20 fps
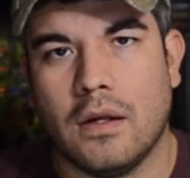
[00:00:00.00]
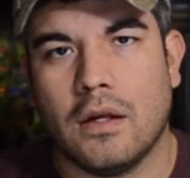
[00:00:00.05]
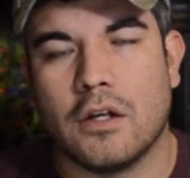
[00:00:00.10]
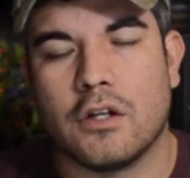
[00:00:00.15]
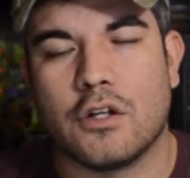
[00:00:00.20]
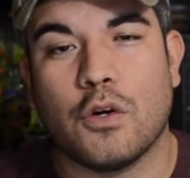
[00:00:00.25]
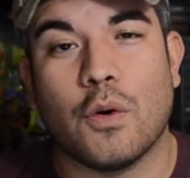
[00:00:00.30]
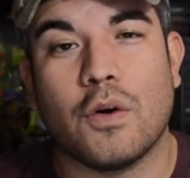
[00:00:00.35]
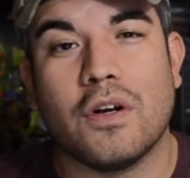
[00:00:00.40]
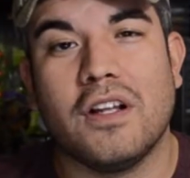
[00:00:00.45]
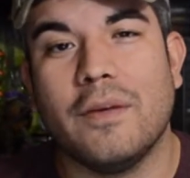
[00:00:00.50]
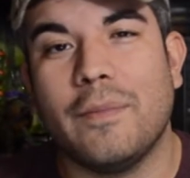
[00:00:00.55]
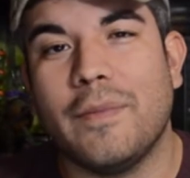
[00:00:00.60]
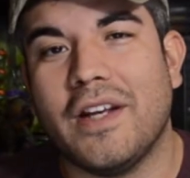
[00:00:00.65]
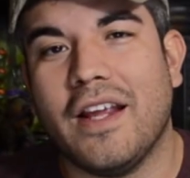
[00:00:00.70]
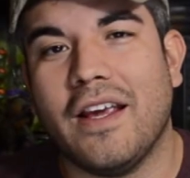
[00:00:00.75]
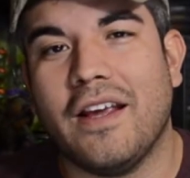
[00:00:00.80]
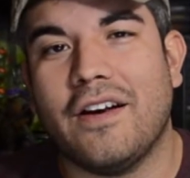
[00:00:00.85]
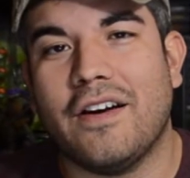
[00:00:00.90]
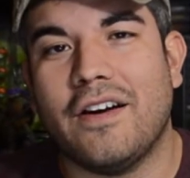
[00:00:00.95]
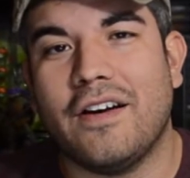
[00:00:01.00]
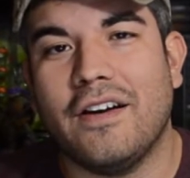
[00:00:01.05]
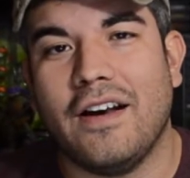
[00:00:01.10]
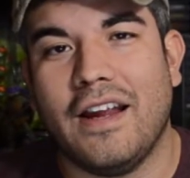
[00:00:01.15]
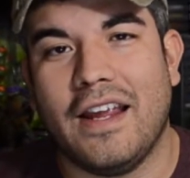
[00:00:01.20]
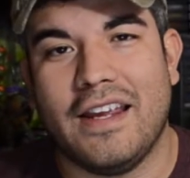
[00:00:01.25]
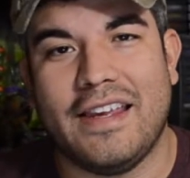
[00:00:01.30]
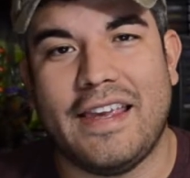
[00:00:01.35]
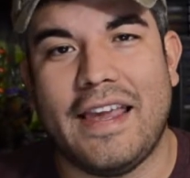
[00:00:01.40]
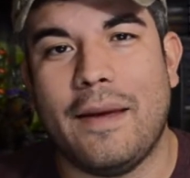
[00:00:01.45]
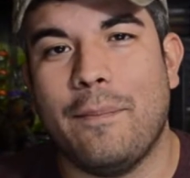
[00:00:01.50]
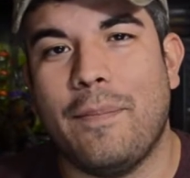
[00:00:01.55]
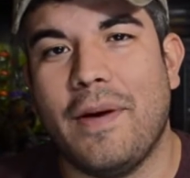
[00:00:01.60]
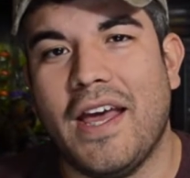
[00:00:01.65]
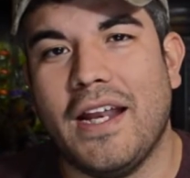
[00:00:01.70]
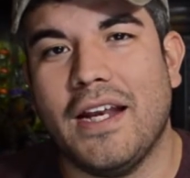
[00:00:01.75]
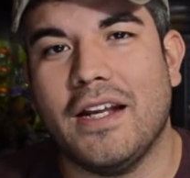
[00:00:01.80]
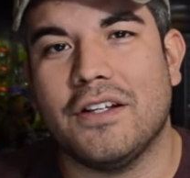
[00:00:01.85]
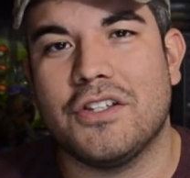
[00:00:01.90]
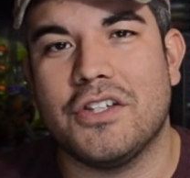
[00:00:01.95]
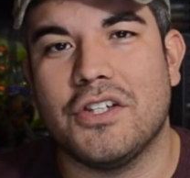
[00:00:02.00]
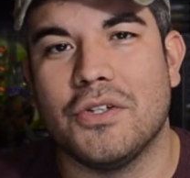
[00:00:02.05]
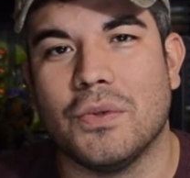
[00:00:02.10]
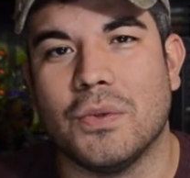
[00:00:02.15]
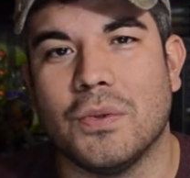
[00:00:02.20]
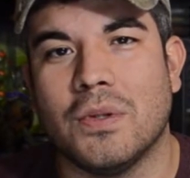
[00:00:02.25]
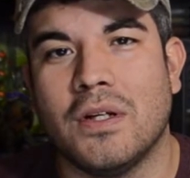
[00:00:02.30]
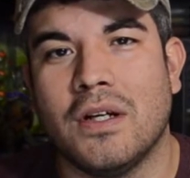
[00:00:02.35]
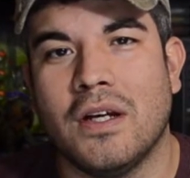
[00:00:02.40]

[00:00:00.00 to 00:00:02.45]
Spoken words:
Code Eliminator and Game Panic 2.